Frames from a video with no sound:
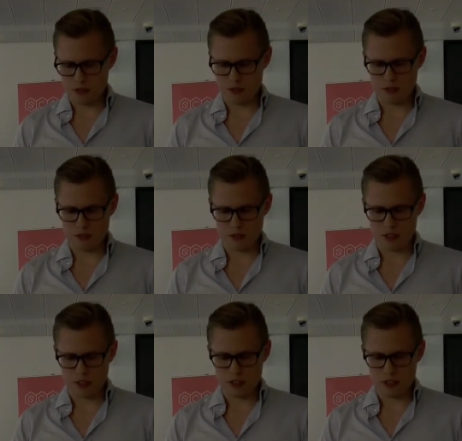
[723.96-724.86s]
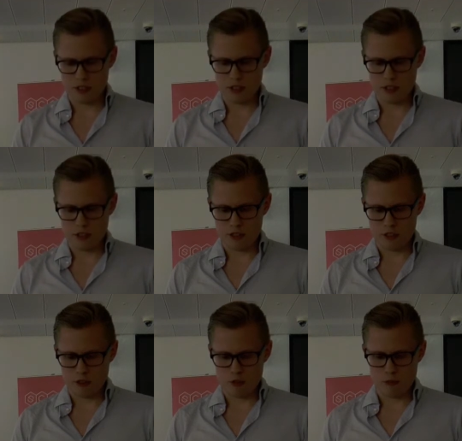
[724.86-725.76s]

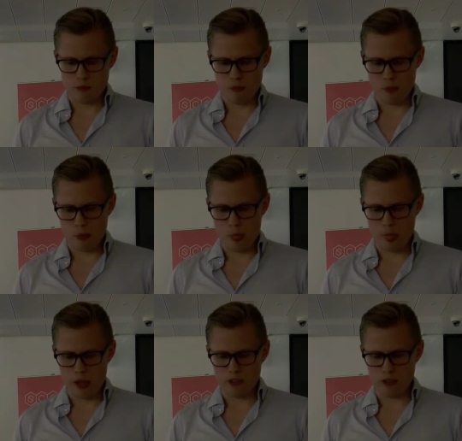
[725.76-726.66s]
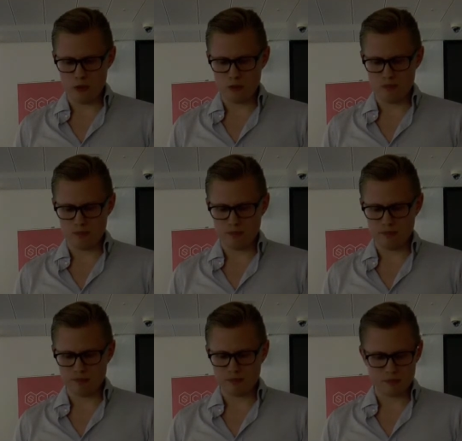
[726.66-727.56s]

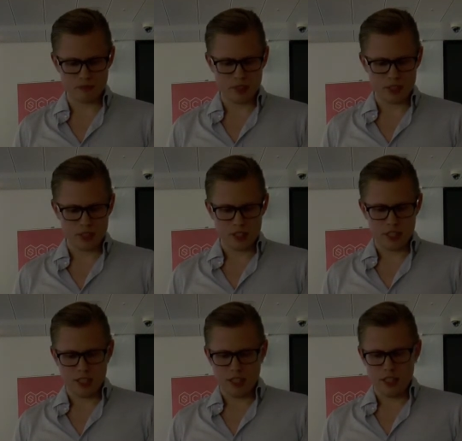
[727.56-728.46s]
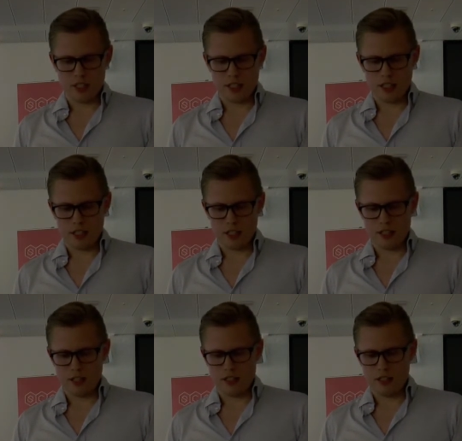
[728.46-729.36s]

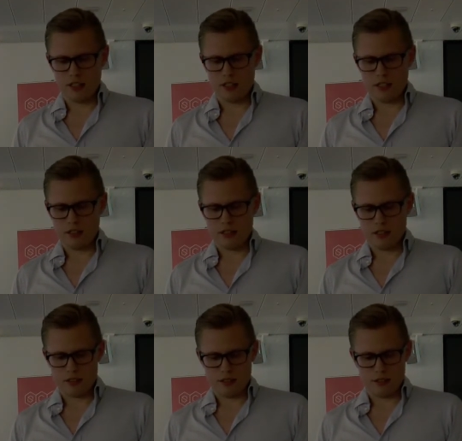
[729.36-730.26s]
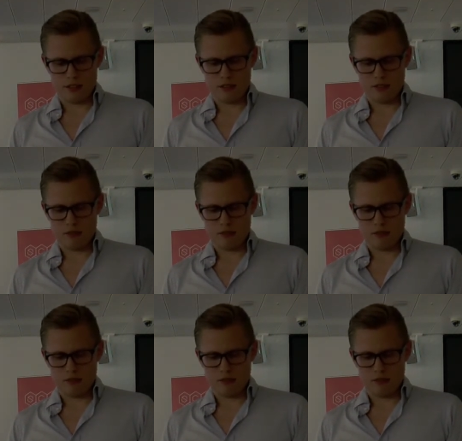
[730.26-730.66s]
(no one is talking)